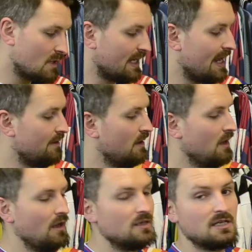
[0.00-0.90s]
Again,
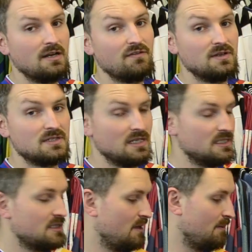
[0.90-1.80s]
lots of
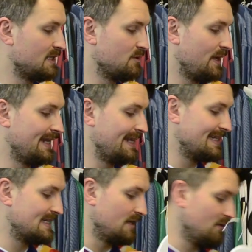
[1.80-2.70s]
differences between this and the